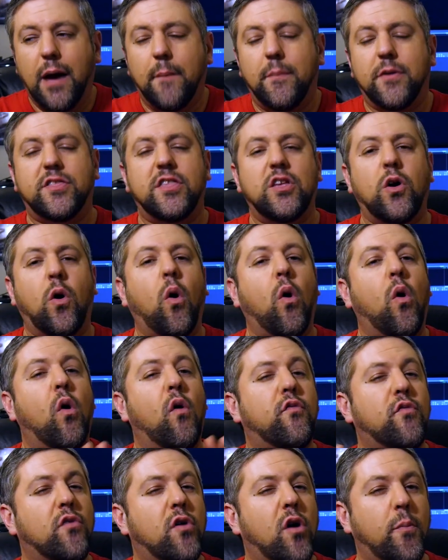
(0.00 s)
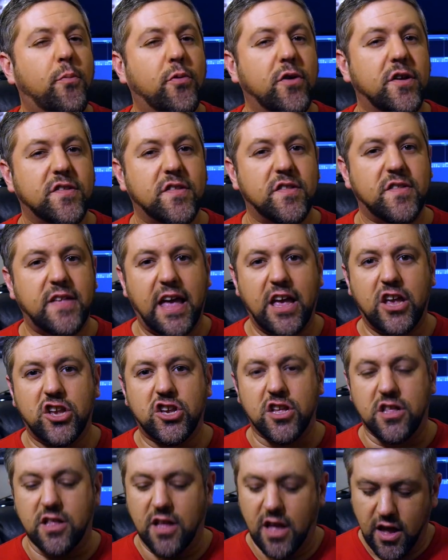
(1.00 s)
But the overall
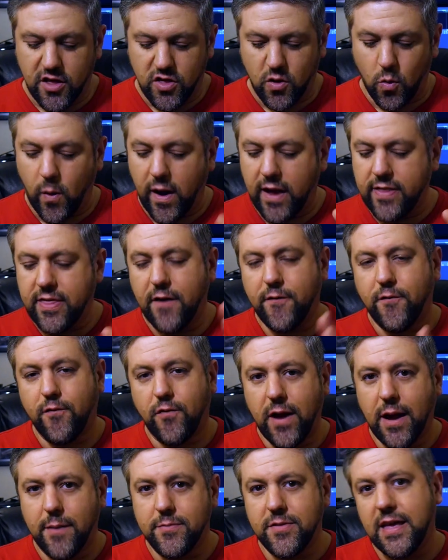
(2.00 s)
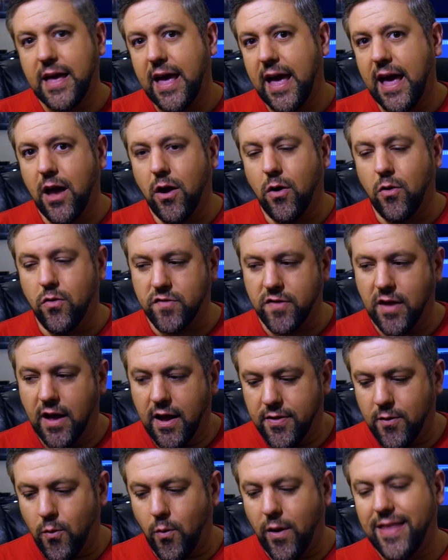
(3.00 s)
presentation, the way they framed the angles,
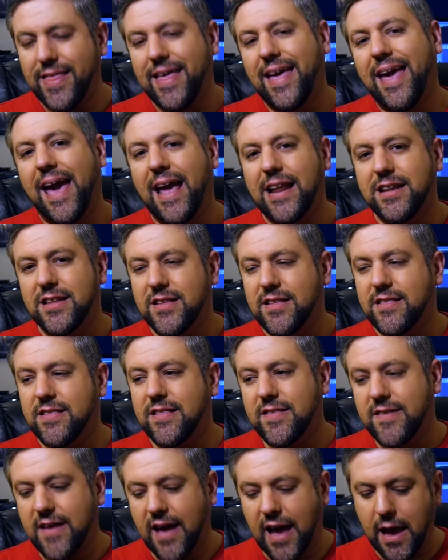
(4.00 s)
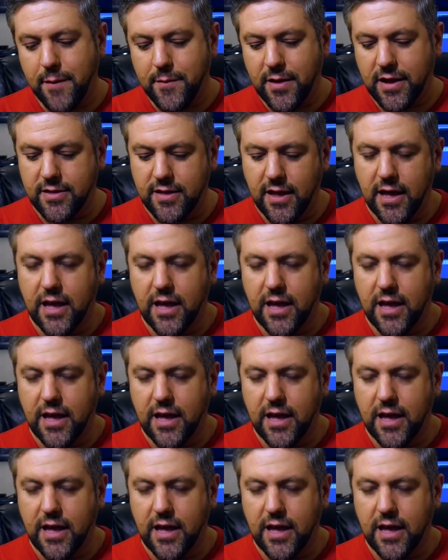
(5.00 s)
the way they edited the timing,